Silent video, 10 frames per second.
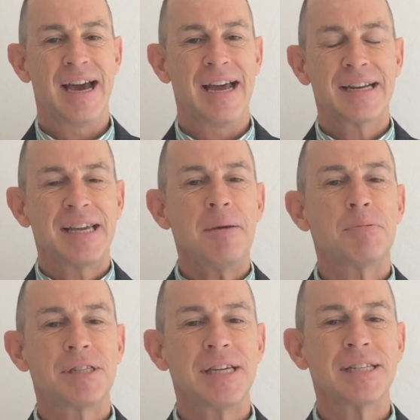and
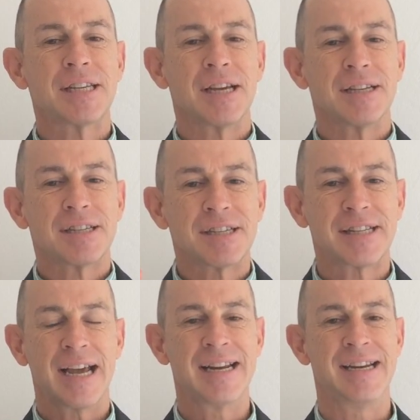keeps things
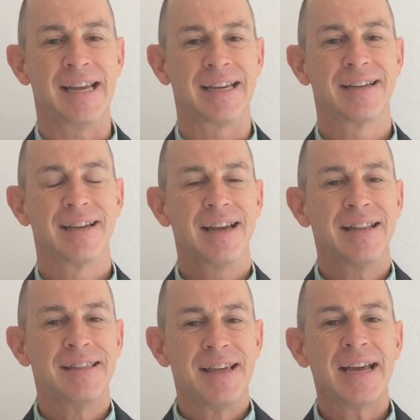standing,
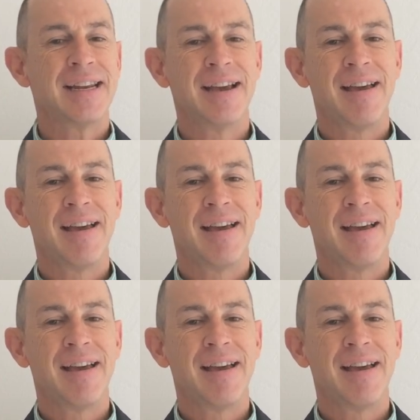and that